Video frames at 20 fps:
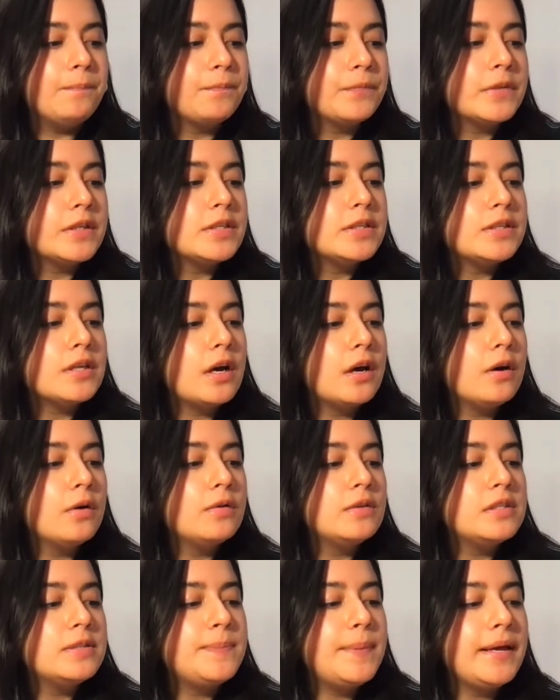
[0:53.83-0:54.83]
So
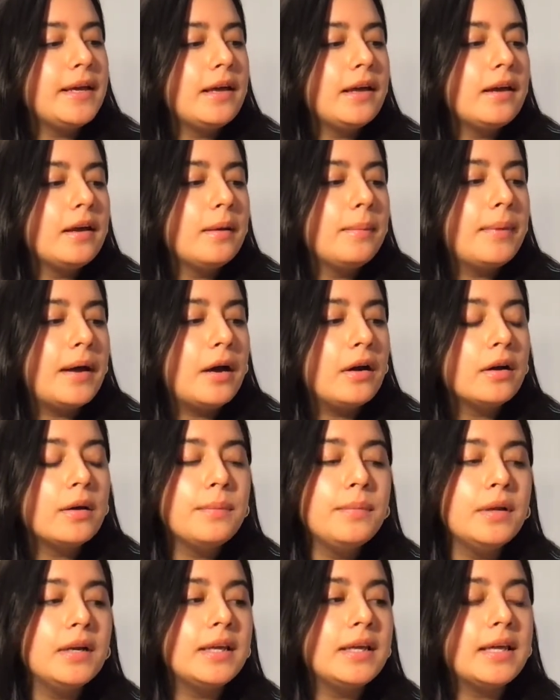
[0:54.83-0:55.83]
speaking about
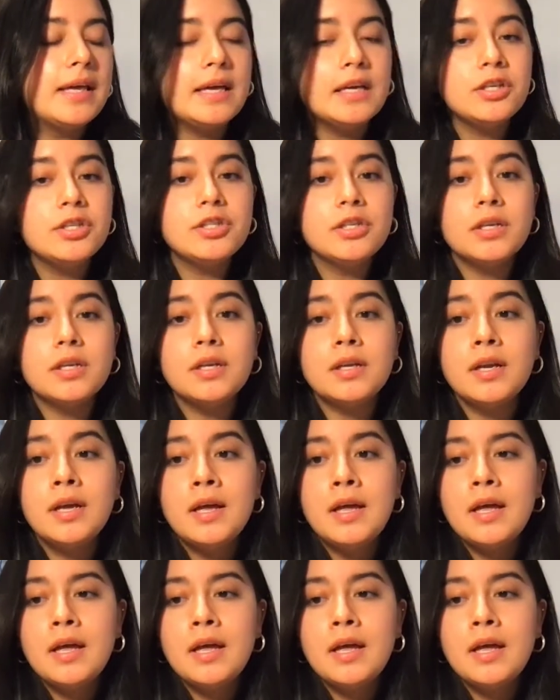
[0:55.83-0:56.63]
communication,